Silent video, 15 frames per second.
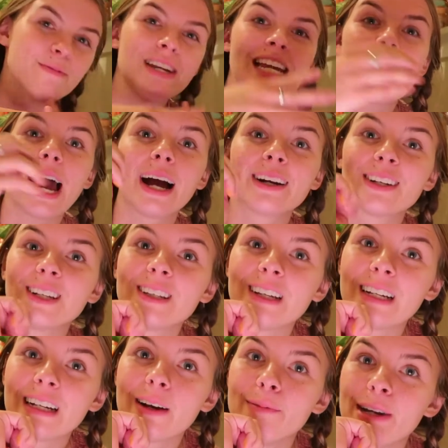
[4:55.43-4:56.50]
Me acting
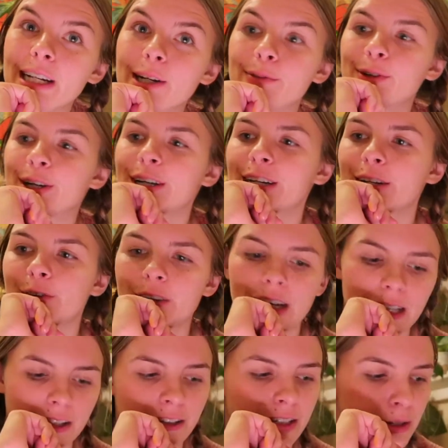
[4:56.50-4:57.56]
like a makeup critic when
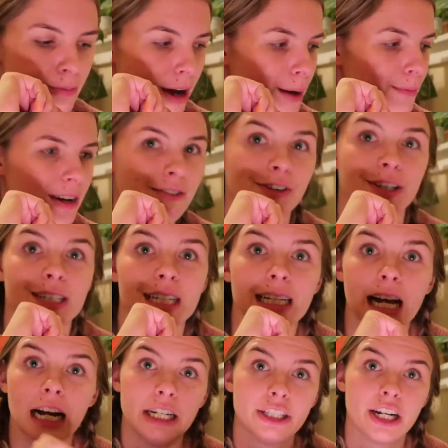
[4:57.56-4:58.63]
I literally bought my first
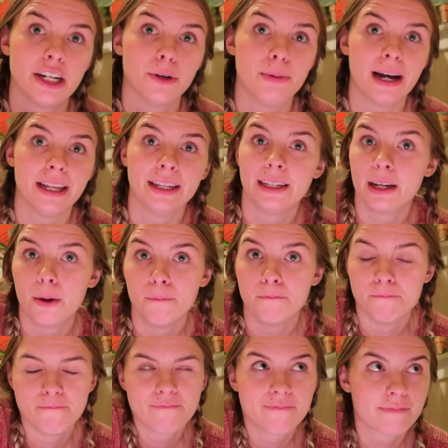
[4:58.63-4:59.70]
like eyeshadow palette a
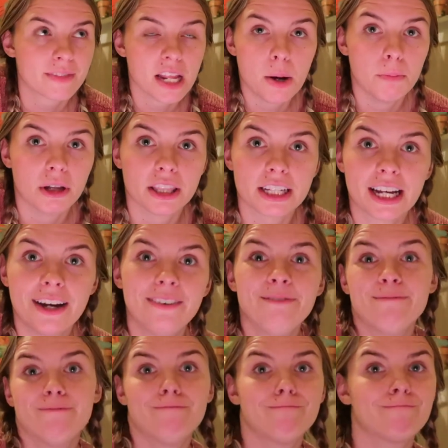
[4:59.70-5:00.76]
month ago.
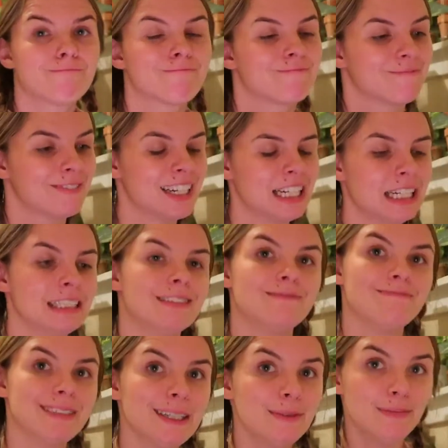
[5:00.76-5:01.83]

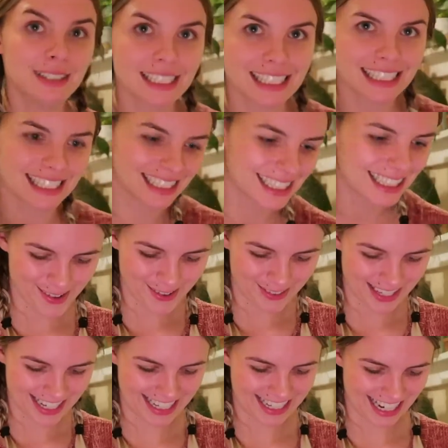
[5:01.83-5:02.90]
Oops. Ooh,
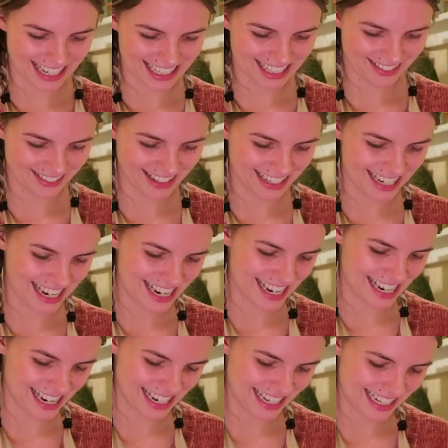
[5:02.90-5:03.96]
this next one
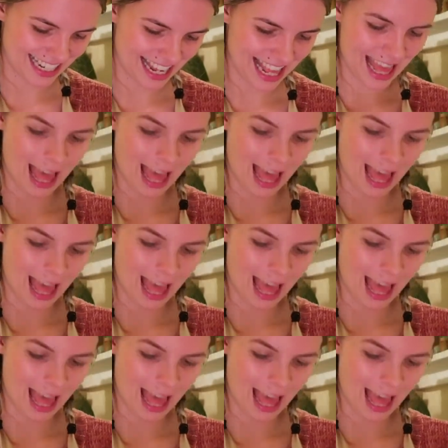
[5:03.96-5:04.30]
is